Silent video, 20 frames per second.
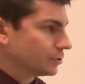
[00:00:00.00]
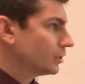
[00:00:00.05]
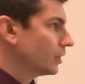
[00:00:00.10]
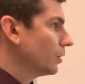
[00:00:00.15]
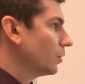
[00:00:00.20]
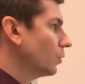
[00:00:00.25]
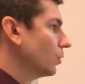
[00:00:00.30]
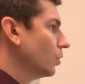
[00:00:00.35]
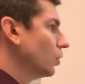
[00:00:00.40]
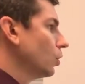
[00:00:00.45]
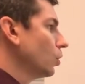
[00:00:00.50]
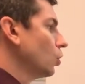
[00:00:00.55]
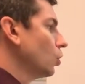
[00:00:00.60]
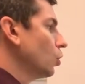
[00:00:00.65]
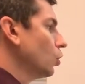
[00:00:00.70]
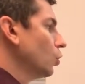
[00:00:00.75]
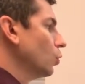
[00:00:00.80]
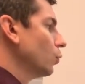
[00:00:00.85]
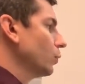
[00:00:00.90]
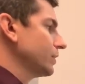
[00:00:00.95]
So,
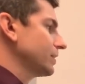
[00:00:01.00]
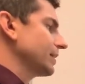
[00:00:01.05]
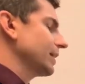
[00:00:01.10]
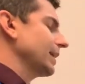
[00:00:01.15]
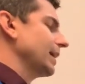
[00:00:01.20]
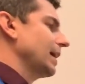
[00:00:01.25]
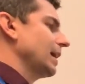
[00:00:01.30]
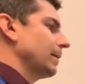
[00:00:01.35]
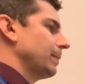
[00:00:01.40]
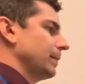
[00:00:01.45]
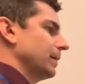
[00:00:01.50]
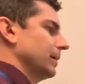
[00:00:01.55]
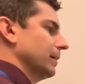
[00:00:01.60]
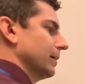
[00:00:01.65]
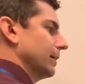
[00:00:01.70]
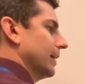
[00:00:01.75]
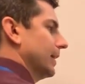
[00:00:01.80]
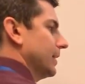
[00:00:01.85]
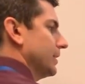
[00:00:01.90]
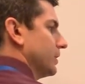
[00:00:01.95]
what's going to happen here,
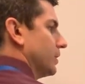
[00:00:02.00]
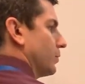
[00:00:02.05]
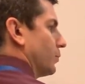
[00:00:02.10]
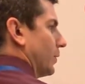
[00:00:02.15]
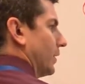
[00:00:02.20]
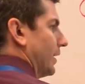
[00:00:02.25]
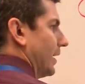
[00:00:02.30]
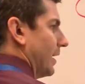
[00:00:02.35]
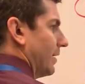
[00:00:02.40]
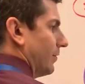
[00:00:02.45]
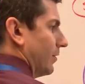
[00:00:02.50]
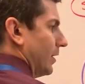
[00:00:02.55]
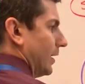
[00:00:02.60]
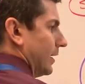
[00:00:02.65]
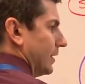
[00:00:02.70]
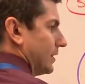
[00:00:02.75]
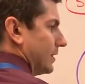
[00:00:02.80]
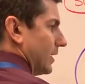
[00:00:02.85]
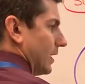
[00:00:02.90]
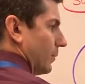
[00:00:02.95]
guys, is we're going to have our
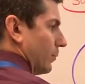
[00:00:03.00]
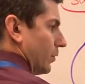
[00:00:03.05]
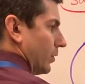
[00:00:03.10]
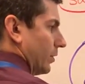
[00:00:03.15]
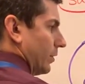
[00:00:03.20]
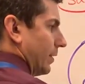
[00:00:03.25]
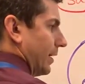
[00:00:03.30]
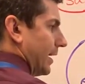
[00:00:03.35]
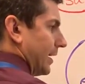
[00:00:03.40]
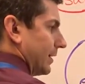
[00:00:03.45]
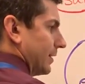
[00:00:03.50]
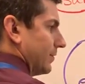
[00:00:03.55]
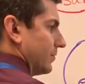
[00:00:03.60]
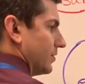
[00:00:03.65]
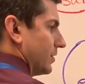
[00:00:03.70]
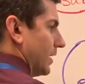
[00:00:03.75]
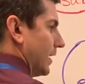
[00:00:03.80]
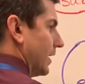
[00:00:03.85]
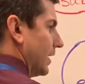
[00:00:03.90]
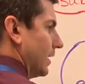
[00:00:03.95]
enzyme with our active
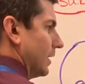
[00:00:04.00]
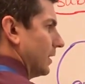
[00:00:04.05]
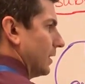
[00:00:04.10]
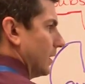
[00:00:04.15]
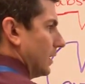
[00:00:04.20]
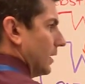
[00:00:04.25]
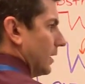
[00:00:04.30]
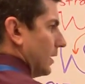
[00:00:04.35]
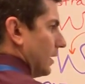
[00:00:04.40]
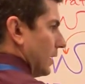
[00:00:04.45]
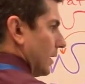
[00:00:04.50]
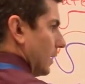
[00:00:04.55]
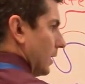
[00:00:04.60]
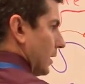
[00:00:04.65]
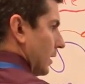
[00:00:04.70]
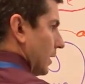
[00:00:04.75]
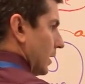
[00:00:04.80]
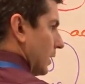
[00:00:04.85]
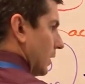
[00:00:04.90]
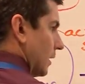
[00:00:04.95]
site.
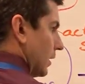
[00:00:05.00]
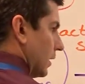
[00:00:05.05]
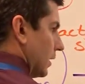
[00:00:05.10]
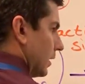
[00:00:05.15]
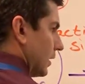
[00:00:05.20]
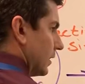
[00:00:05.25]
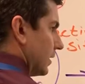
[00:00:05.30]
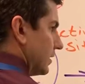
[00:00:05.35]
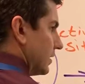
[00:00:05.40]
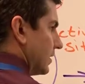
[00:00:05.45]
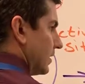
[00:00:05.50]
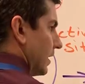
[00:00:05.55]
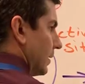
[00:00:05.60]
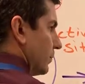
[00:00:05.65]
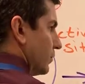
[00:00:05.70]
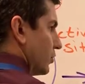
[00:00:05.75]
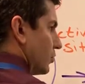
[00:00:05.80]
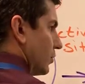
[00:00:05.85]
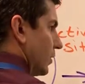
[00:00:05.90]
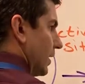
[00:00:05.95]
The
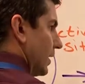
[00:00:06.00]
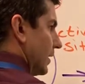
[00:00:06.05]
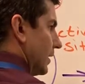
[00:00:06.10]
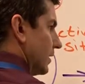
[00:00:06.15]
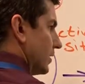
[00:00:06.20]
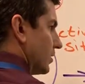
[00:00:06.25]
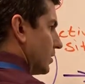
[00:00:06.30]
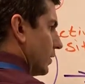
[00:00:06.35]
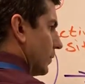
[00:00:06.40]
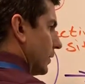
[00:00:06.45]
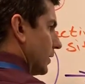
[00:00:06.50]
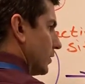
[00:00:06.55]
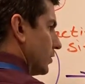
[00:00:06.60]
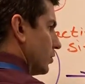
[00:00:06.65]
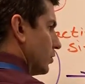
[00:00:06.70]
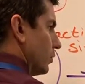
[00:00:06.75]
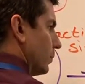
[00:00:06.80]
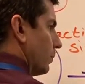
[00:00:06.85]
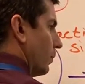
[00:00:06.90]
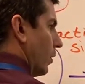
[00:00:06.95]
substrate is going
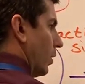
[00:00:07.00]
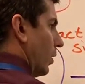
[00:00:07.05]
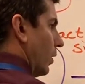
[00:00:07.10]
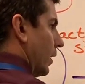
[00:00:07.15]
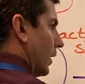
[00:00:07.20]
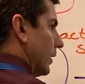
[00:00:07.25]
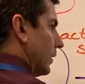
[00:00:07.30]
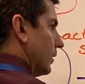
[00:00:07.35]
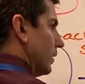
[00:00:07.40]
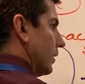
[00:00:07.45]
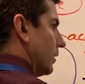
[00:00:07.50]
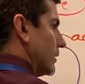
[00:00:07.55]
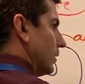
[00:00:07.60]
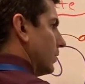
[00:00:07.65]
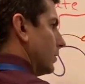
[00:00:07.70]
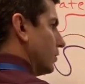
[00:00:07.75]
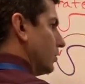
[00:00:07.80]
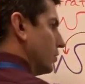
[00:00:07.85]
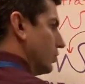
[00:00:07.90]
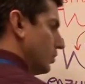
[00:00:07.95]
to bond
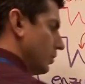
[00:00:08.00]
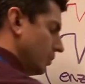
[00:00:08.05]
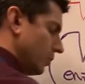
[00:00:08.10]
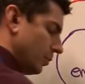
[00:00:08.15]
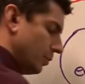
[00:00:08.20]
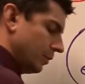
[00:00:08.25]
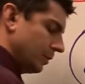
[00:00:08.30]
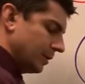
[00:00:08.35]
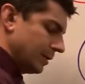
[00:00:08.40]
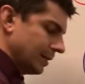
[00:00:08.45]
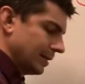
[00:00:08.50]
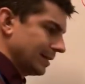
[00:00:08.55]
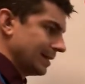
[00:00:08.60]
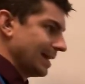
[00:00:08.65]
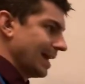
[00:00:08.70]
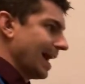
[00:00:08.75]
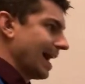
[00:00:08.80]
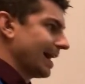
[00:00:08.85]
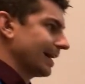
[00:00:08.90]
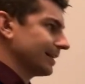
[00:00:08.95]
to
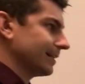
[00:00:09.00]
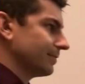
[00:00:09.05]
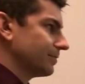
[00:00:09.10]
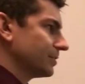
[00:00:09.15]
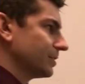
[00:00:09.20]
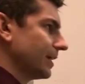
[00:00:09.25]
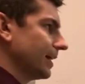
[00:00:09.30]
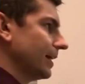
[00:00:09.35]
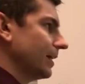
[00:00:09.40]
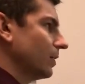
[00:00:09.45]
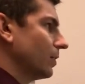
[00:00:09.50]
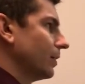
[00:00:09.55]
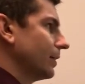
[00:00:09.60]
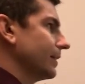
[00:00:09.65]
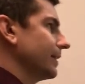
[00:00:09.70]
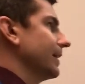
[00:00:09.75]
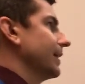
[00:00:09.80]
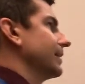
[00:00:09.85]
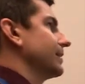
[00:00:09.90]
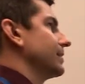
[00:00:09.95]
the active site on
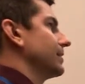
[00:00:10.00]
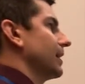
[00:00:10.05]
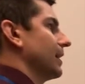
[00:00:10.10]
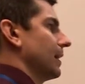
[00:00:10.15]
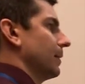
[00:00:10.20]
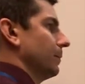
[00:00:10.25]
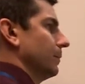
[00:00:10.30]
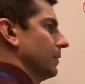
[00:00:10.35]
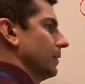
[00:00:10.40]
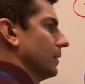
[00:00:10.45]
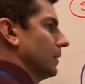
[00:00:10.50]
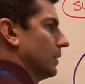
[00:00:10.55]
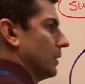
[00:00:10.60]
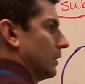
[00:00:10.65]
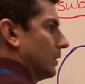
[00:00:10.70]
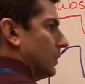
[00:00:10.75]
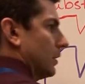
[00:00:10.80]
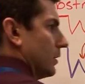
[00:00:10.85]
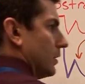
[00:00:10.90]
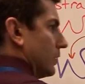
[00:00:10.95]
the enzyme.
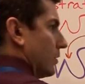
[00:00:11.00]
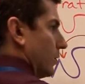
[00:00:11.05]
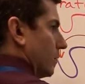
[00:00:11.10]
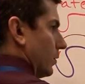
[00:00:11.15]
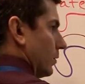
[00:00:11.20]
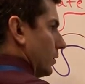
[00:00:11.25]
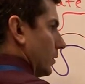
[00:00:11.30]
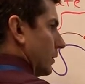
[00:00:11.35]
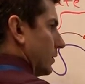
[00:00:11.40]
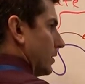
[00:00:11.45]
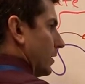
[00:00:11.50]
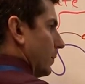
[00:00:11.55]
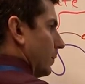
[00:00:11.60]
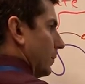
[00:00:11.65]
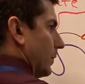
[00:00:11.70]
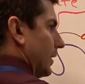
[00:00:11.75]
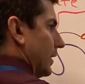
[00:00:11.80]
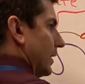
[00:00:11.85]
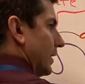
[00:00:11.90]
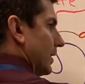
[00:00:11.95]
So it'll look something
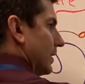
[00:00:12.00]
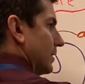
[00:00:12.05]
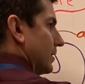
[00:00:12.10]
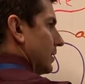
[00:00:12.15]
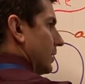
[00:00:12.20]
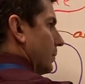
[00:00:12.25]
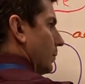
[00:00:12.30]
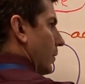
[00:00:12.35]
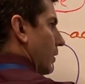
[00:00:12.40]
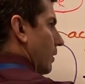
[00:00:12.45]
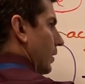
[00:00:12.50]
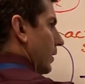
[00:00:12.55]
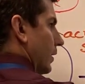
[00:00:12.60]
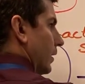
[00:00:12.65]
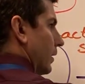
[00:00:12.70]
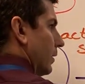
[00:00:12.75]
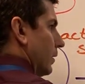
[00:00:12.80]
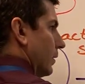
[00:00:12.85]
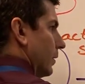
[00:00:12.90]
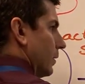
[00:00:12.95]
like this, it
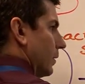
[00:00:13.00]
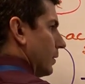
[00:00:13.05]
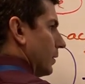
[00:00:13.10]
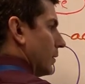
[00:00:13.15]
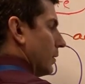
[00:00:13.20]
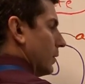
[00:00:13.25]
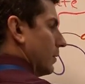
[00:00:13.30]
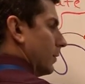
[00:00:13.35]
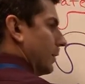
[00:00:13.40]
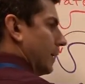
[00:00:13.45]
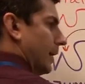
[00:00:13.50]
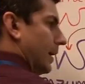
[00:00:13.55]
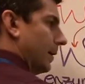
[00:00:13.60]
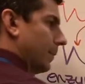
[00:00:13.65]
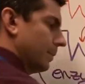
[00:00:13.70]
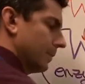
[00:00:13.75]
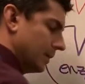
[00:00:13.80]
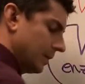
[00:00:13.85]
bonded, okay?